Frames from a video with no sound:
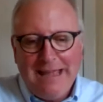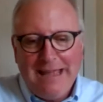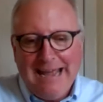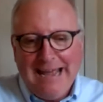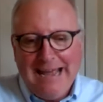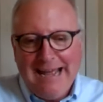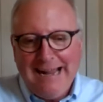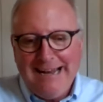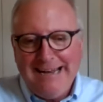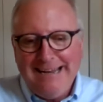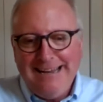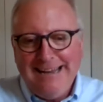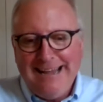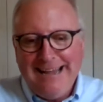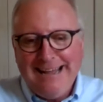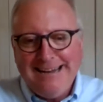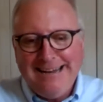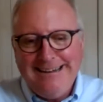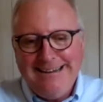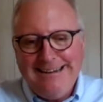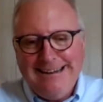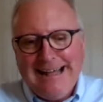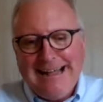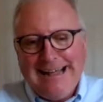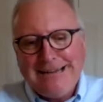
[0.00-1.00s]
and
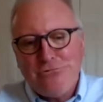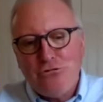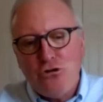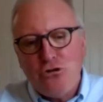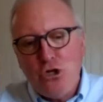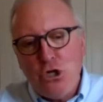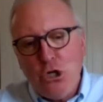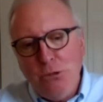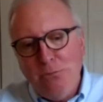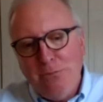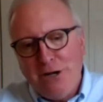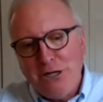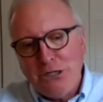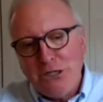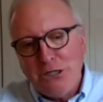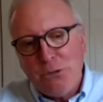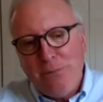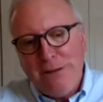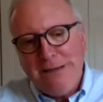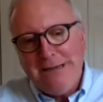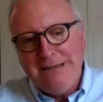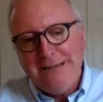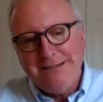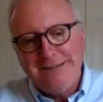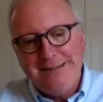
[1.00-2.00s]
yet not too much
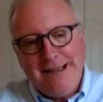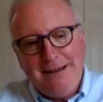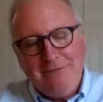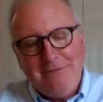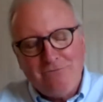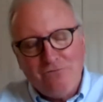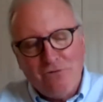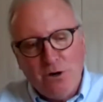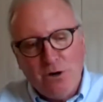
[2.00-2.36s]
because that